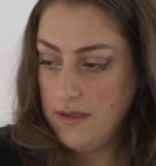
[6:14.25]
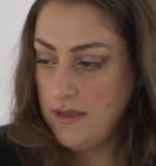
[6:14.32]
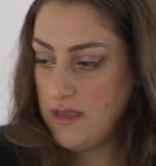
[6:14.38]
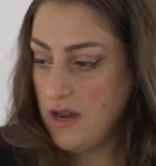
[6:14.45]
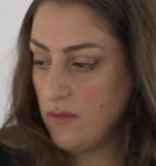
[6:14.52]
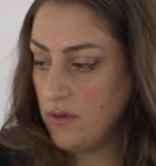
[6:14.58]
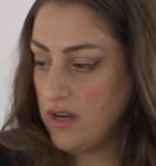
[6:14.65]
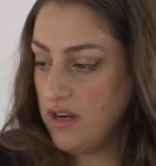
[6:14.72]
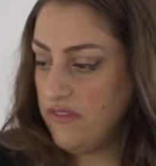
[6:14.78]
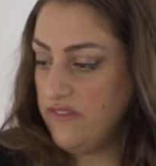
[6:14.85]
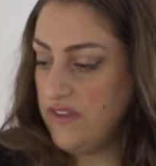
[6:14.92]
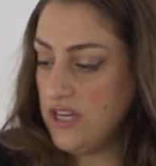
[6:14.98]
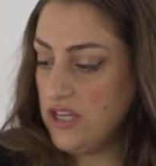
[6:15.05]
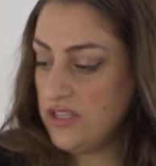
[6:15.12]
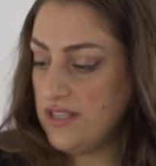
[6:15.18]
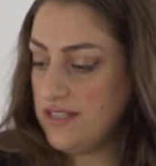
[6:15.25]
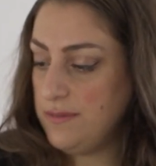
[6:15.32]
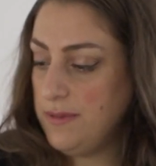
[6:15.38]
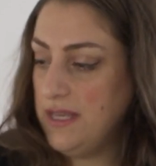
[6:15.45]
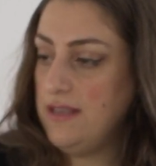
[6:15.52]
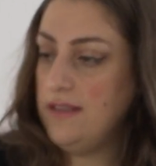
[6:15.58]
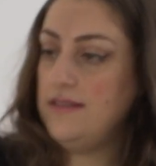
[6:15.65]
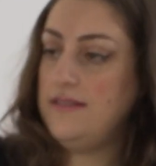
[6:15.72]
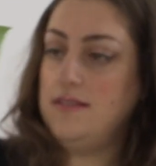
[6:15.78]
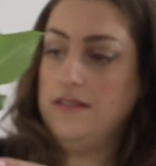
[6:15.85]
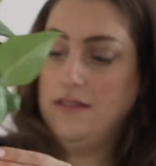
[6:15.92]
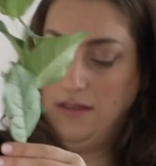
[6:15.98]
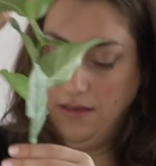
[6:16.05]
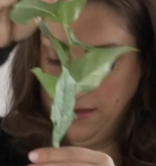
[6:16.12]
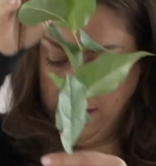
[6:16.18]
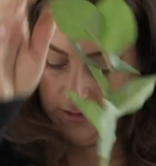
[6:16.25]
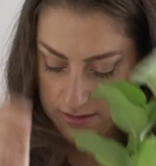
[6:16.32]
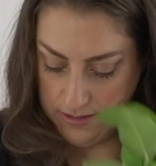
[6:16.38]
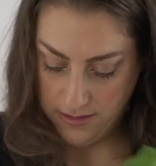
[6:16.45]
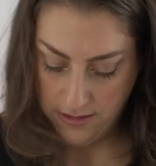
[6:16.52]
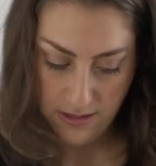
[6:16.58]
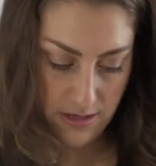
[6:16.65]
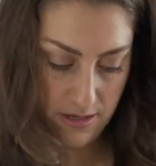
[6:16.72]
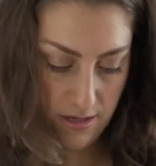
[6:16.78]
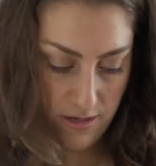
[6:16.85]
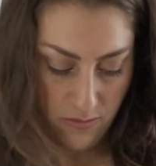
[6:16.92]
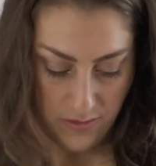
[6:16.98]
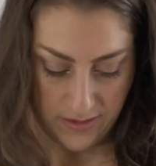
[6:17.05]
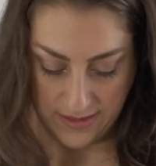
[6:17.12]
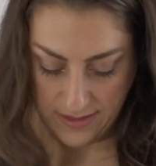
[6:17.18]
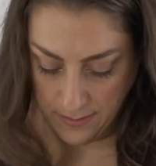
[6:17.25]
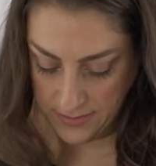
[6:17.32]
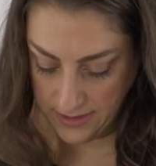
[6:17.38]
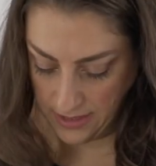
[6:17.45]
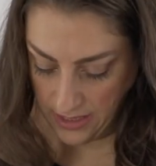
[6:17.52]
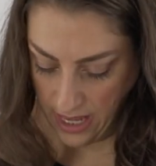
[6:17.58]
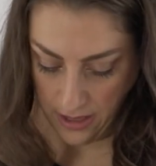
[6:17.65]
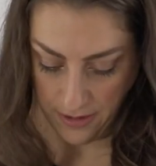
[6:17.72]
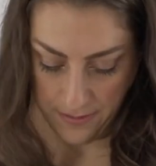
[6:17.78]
And we're gonna finish this piece with some salal.